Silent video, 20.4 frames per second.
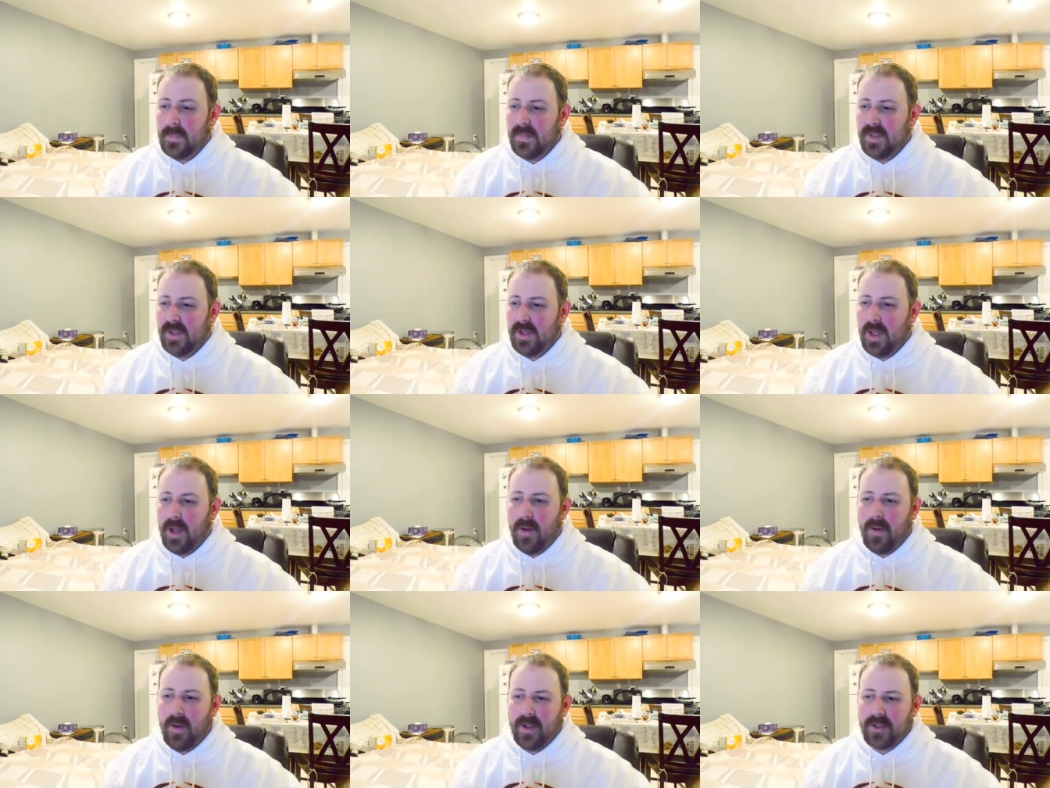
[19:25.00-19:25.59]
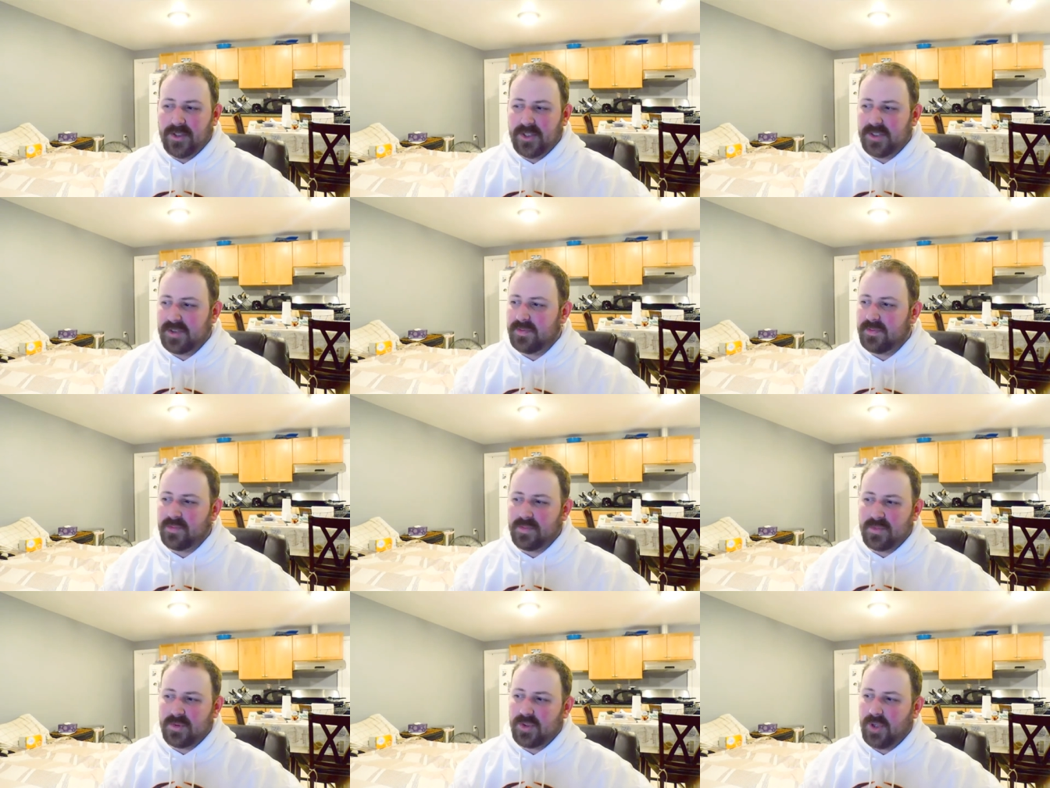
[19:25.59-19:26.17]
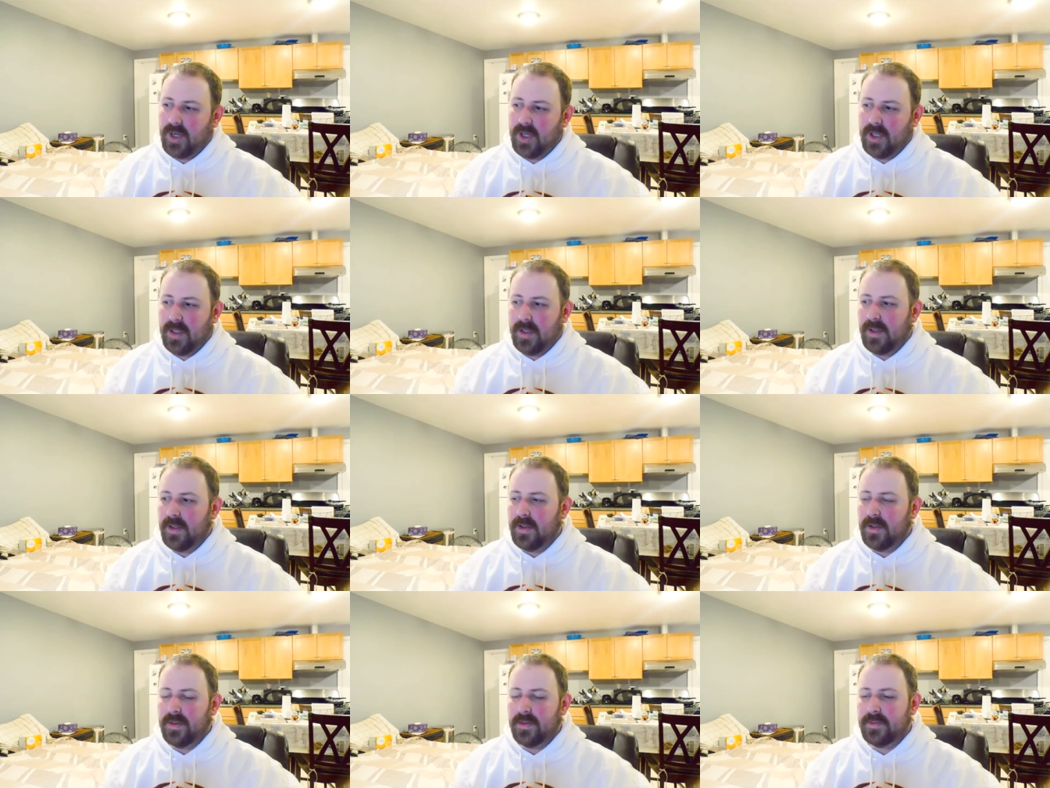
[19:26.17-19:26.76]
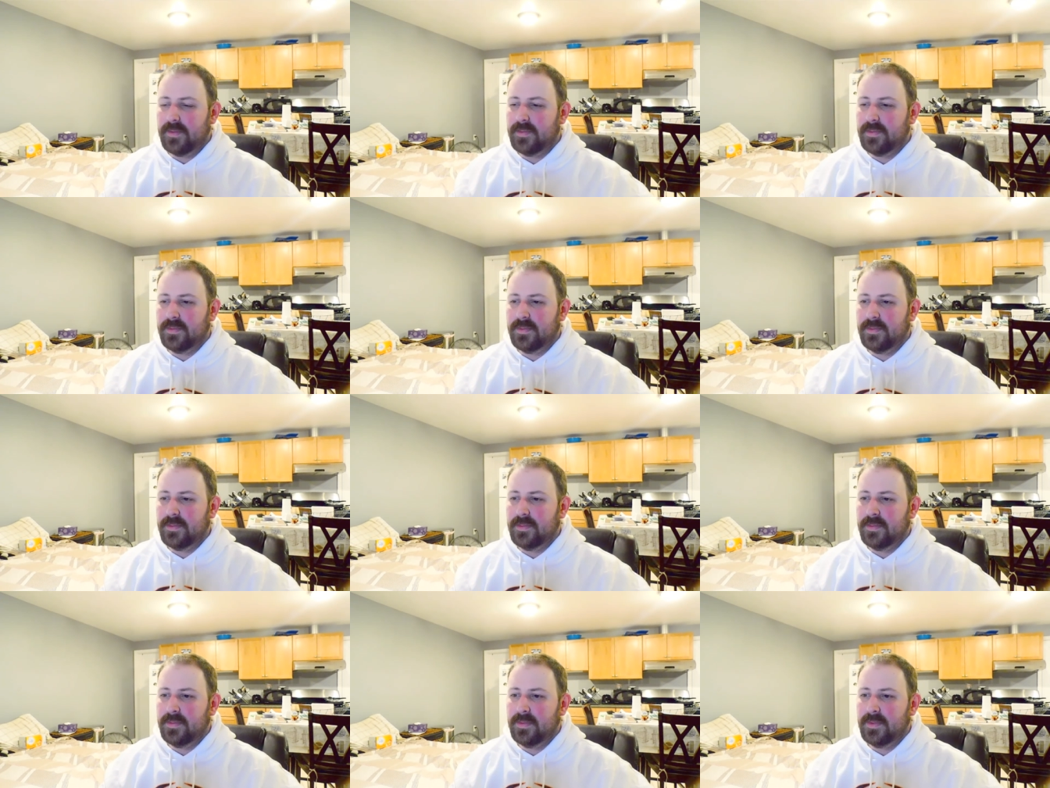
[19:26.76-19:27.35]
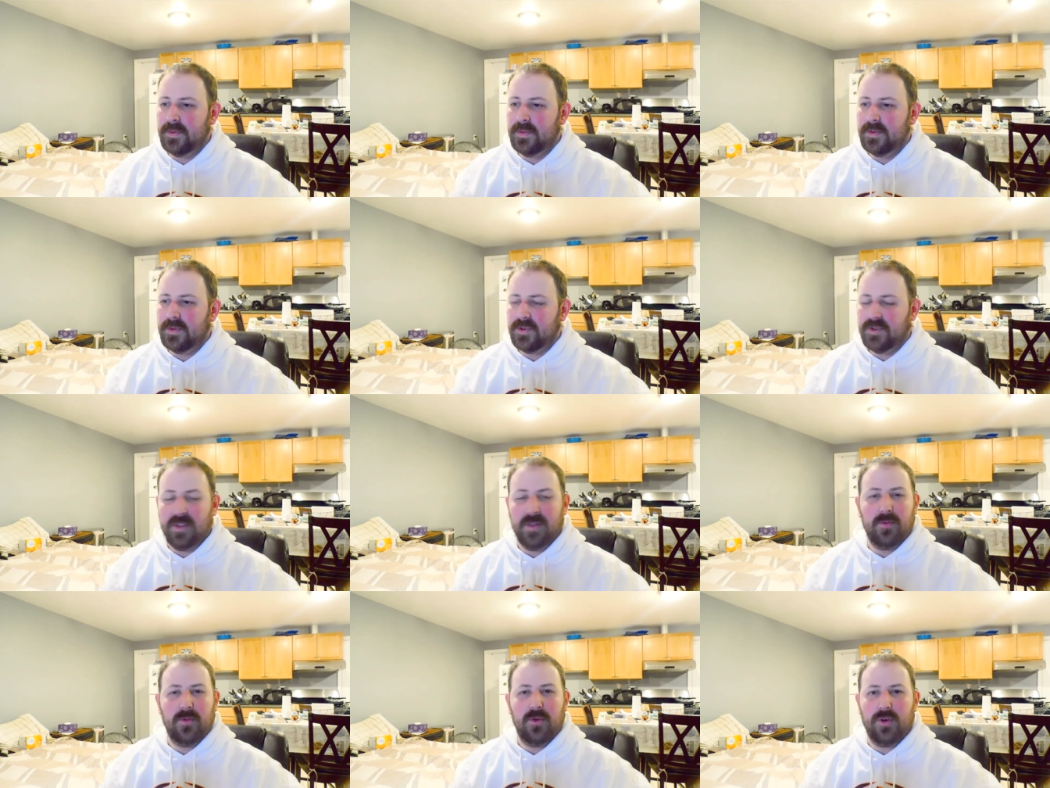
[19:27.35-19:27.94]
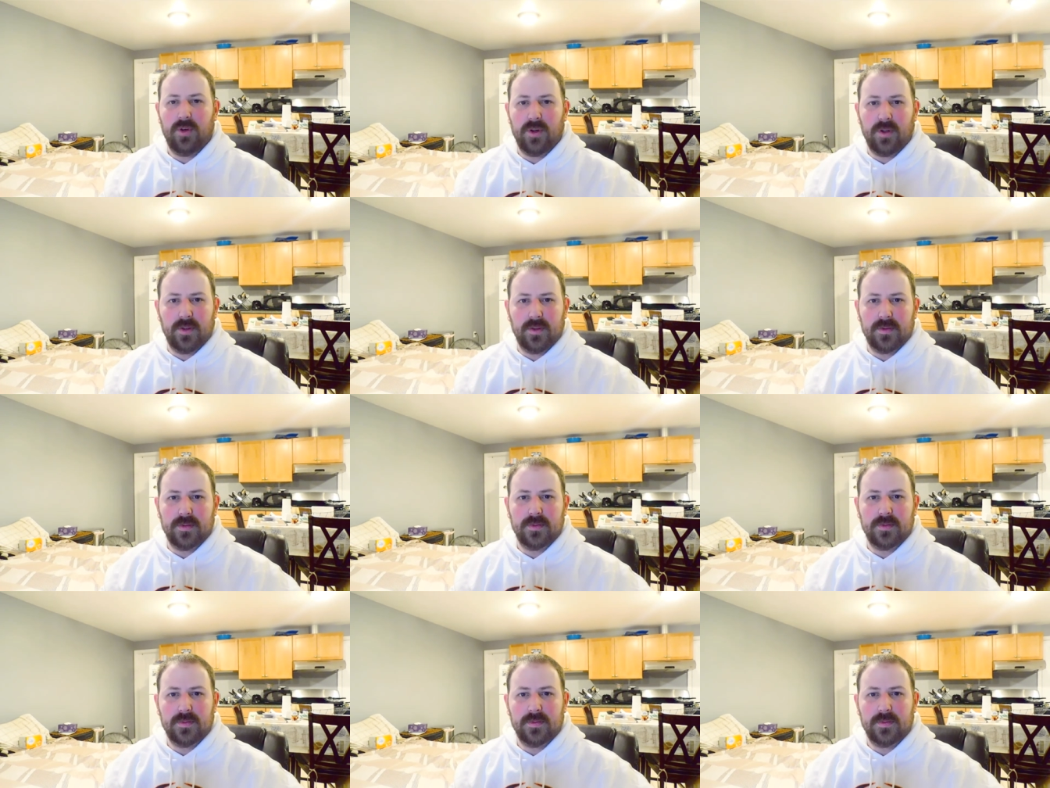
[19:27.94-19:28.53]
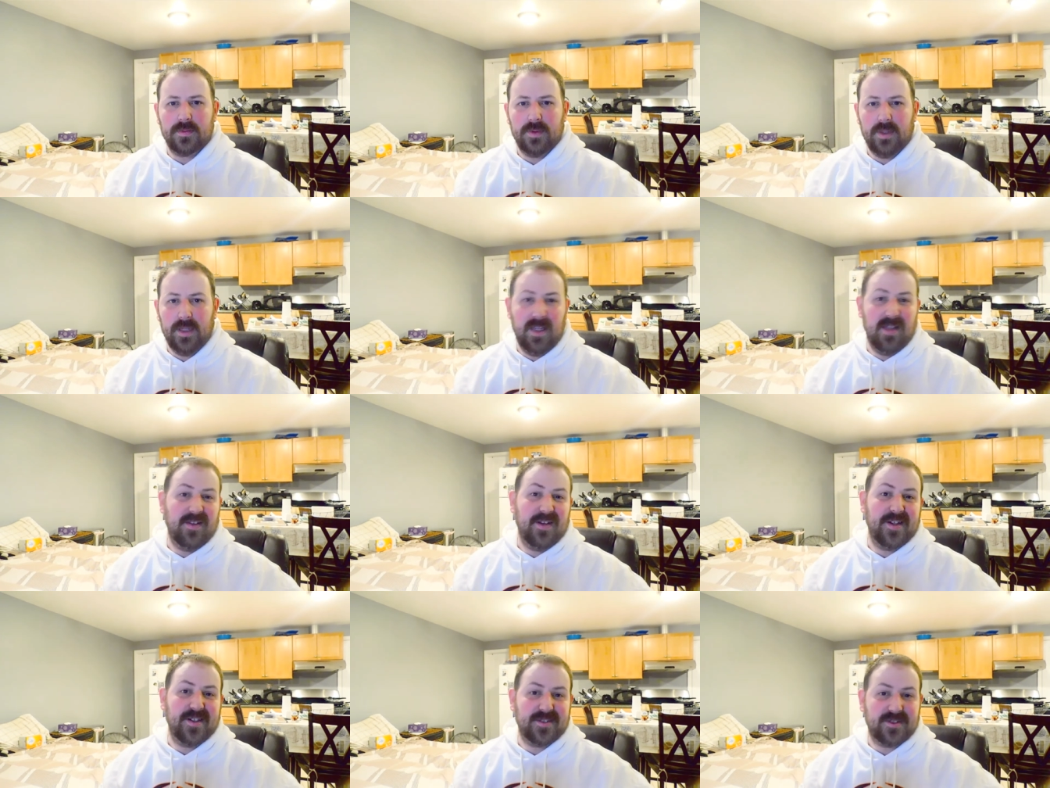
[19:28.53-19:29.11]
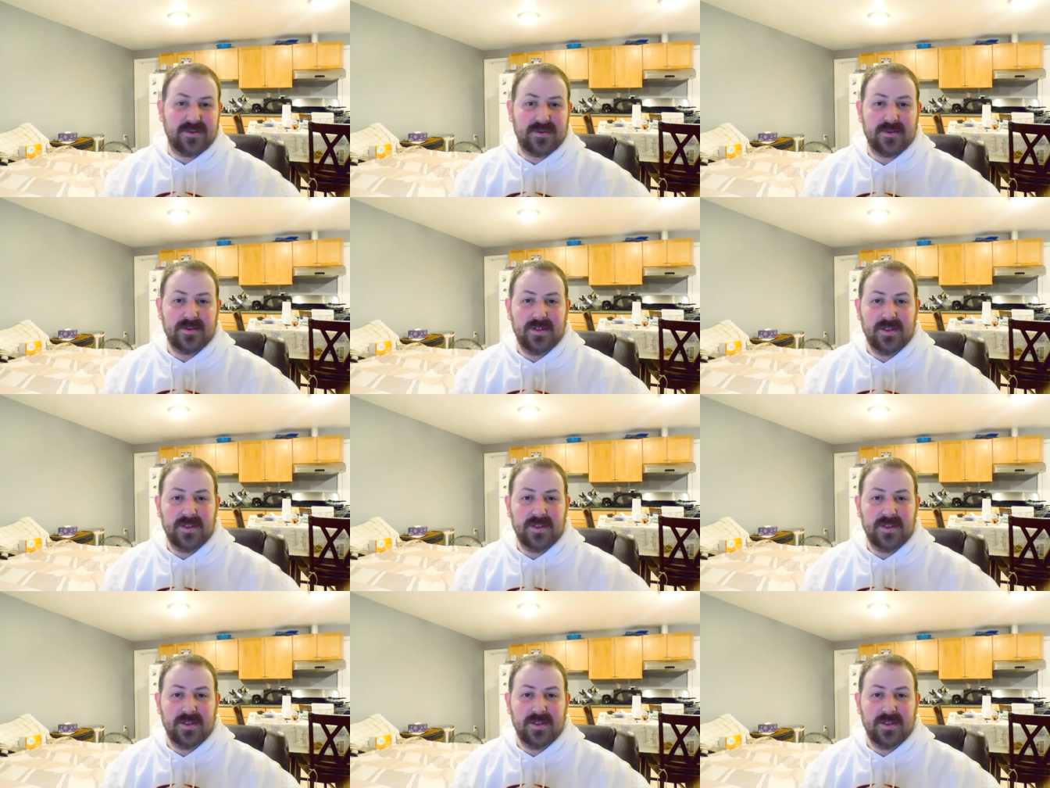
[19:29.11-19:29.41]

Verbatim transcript: you know, I just try to sleep more, eat less,